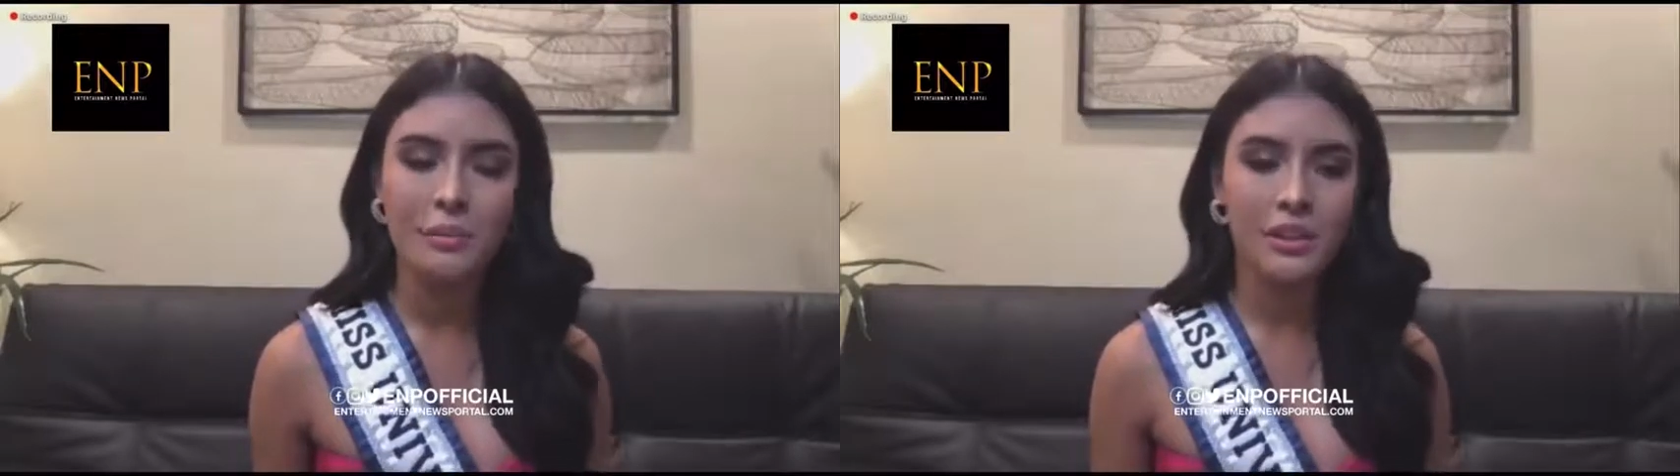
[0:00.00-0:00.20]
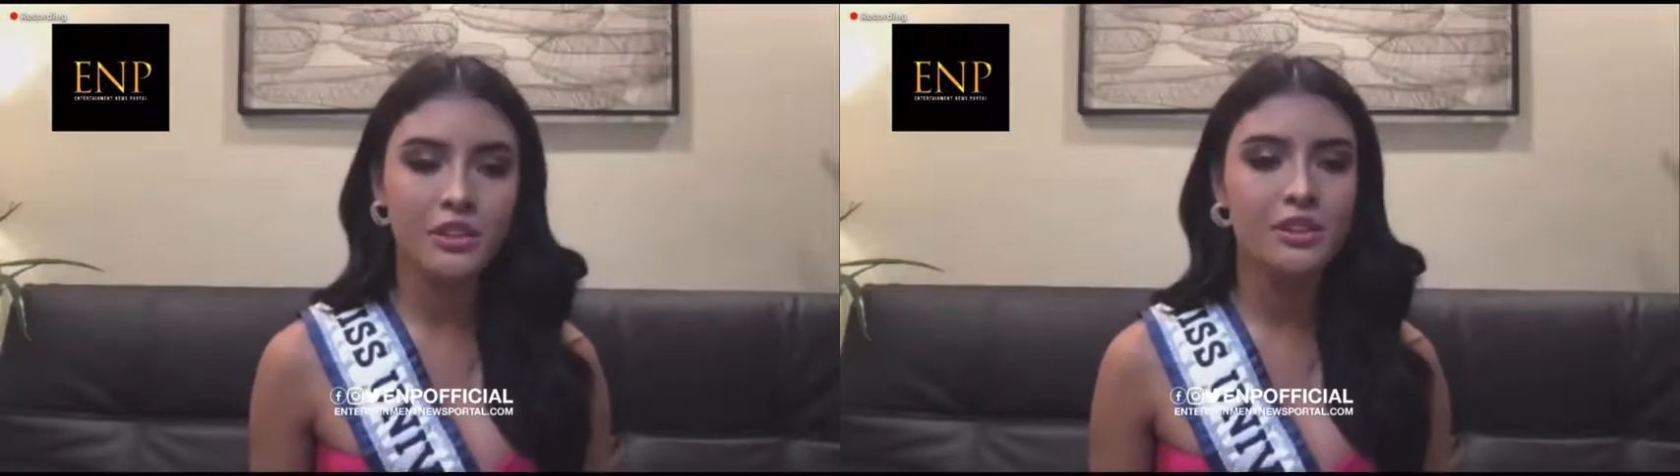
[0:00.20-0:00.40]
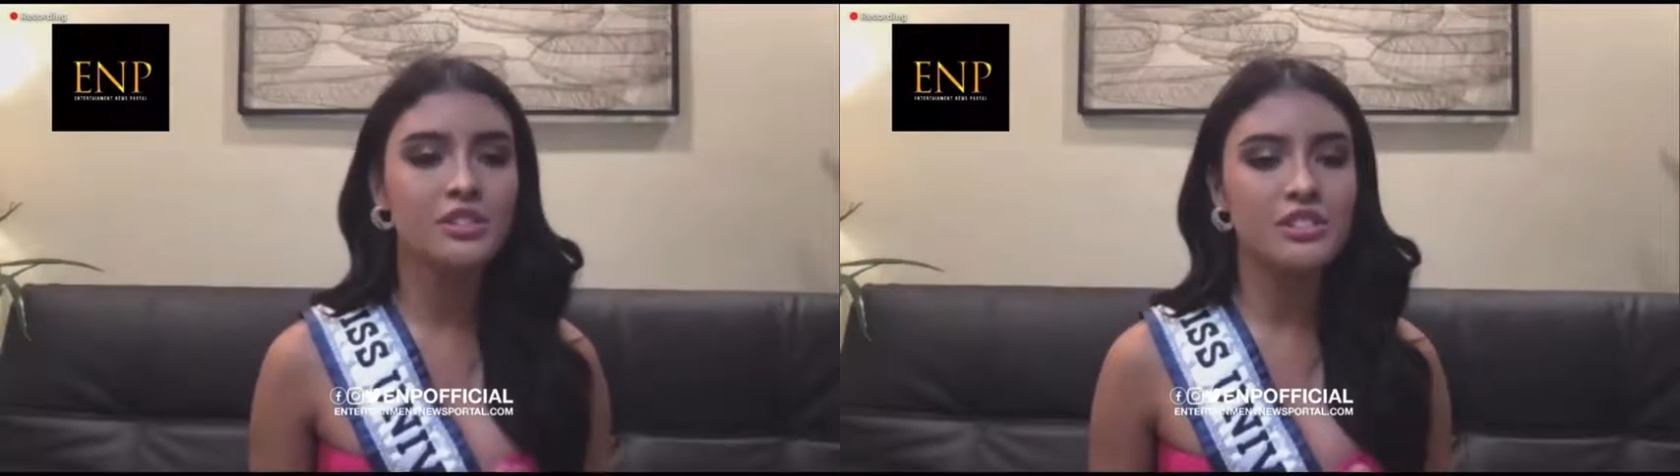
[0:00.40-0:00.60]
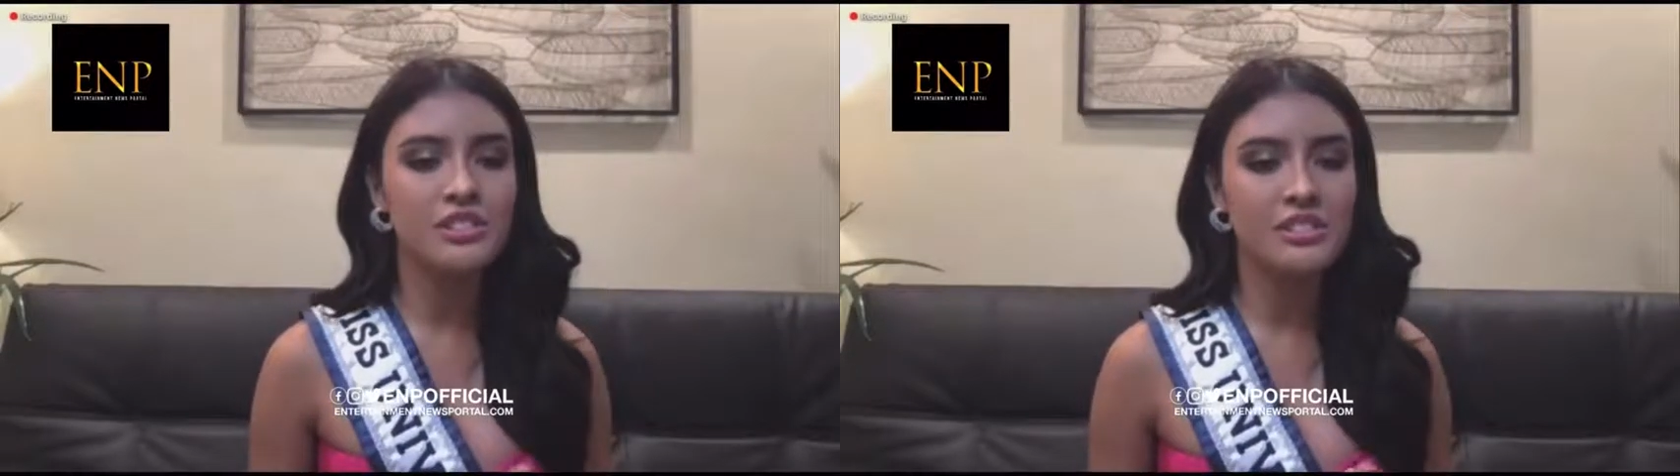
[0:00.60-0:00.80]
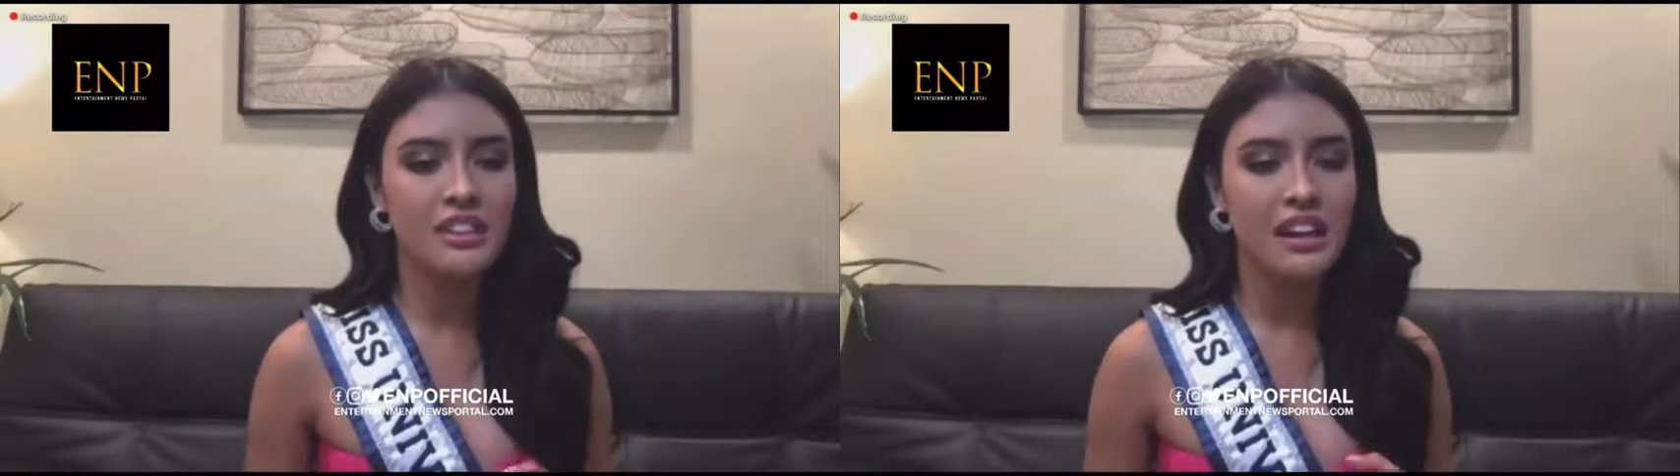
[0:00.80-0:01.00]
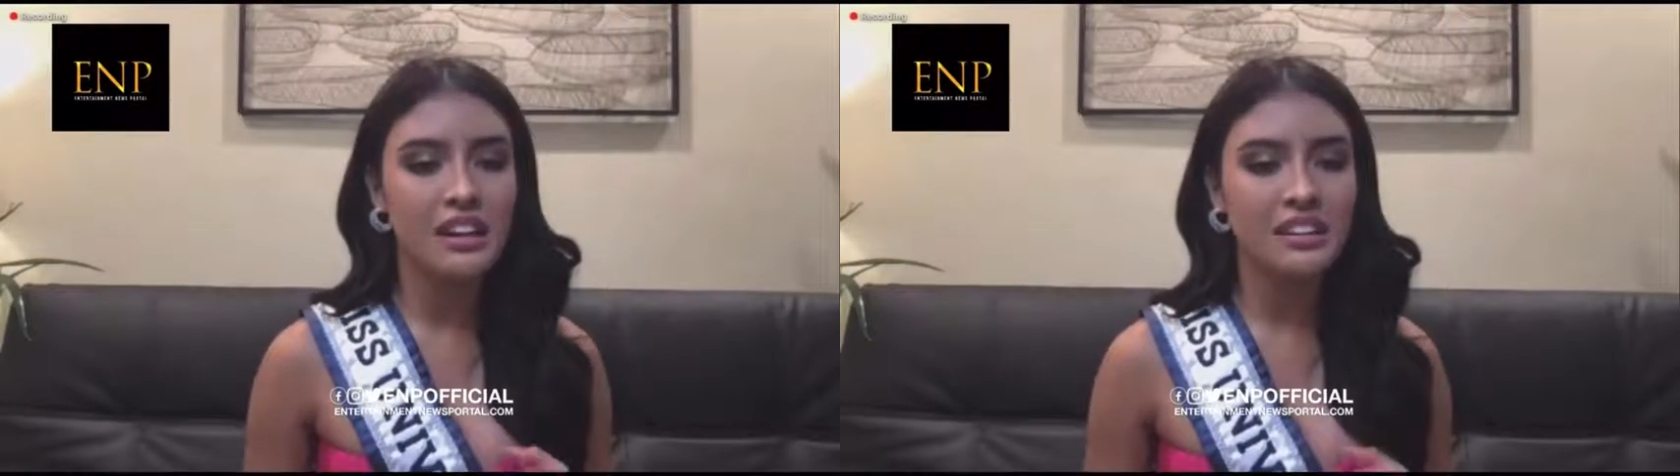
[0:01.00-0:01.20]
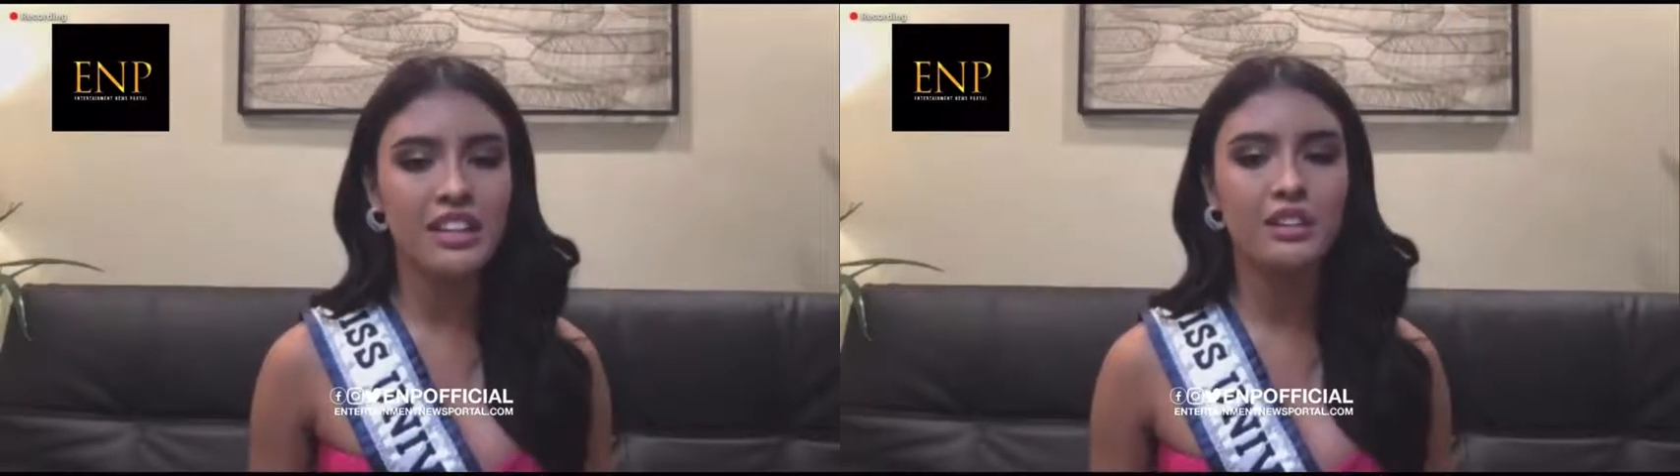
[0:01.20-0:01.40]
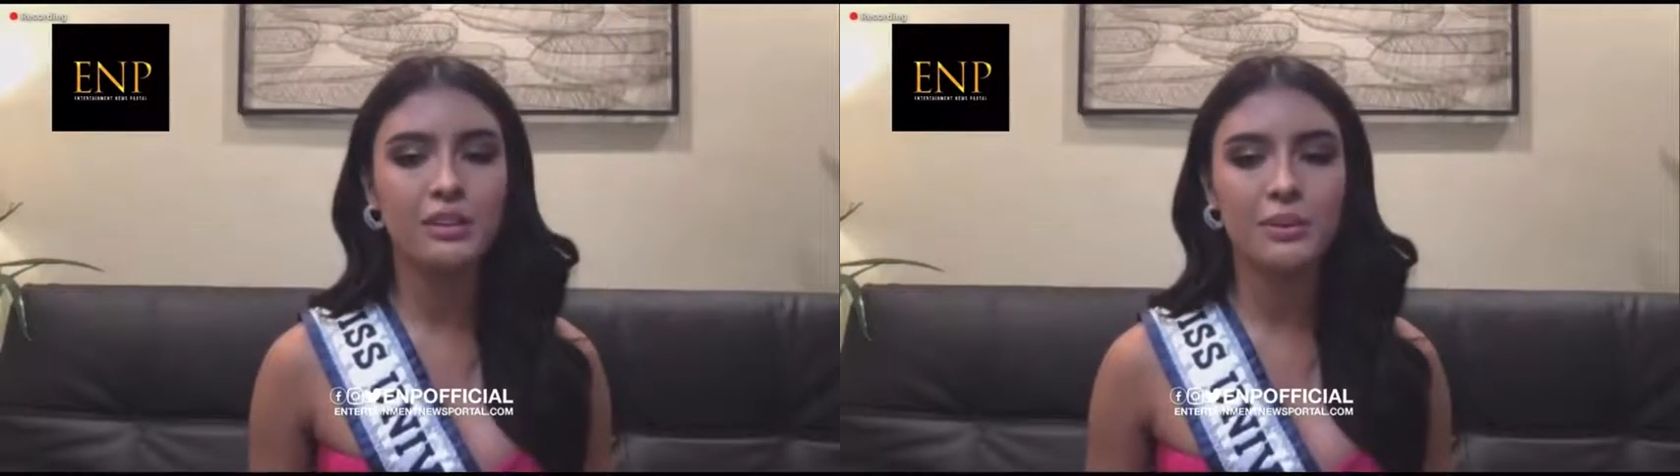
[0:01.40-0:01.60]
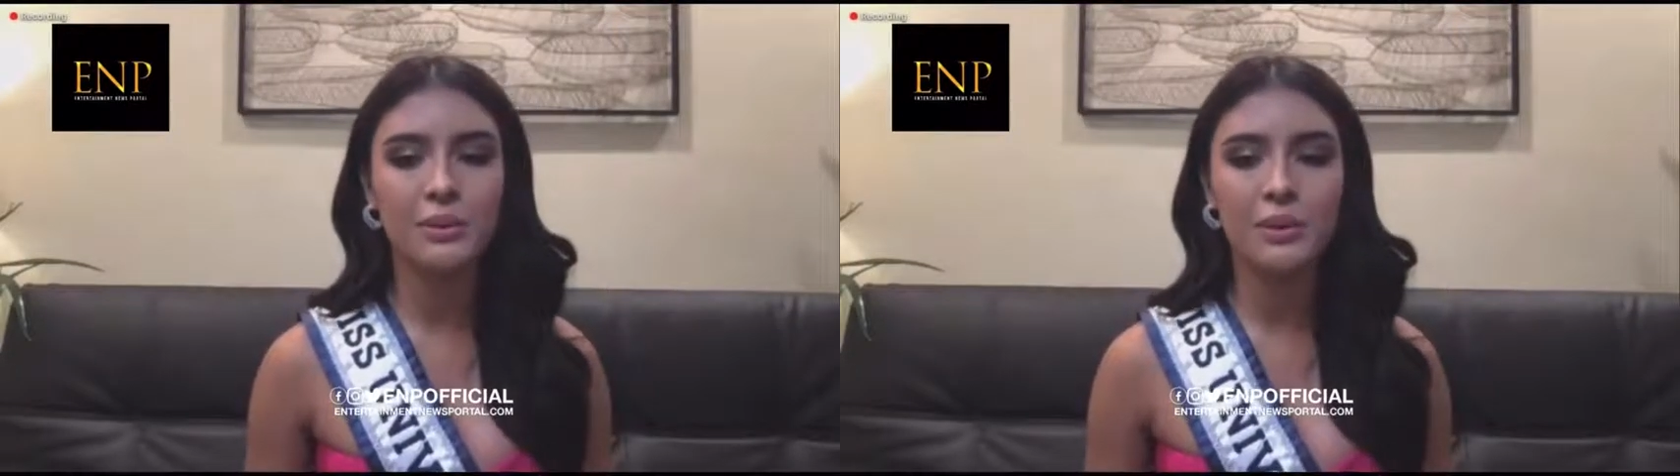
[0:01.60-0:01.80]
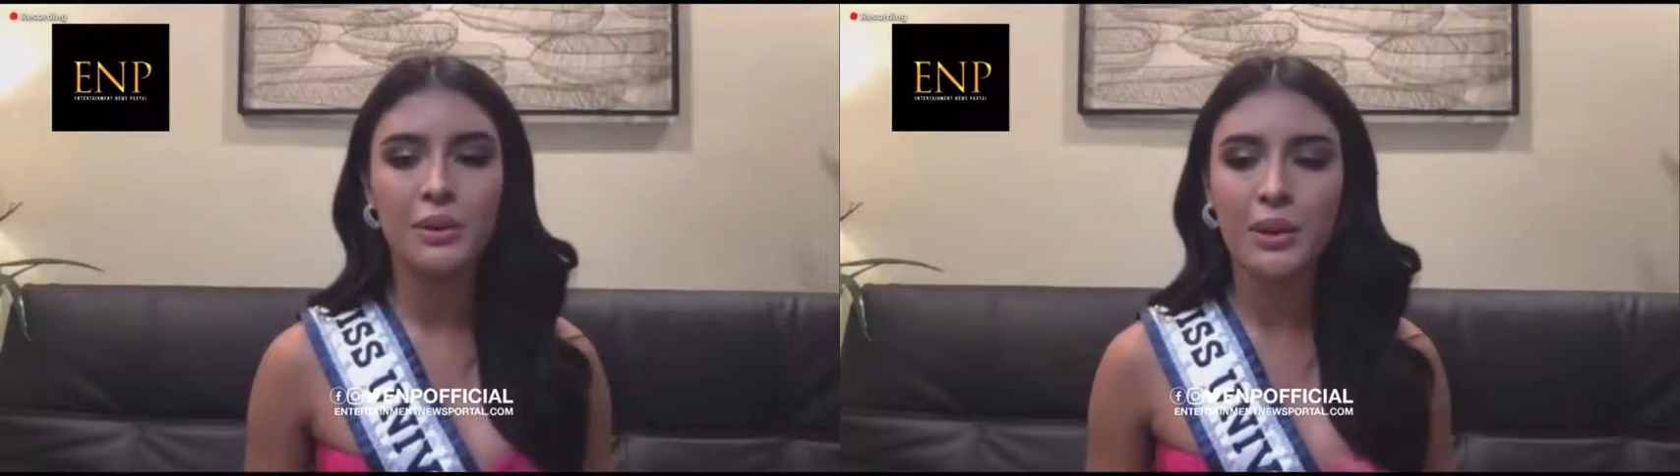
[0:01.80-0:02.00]
But you just need
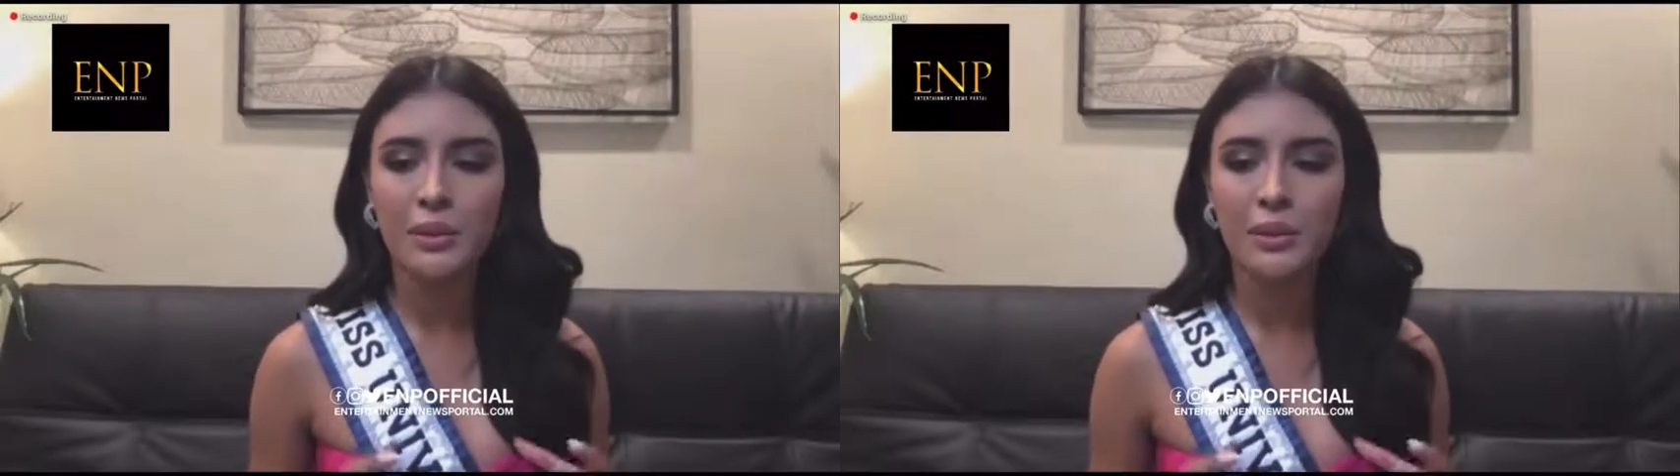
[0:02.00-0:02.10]
to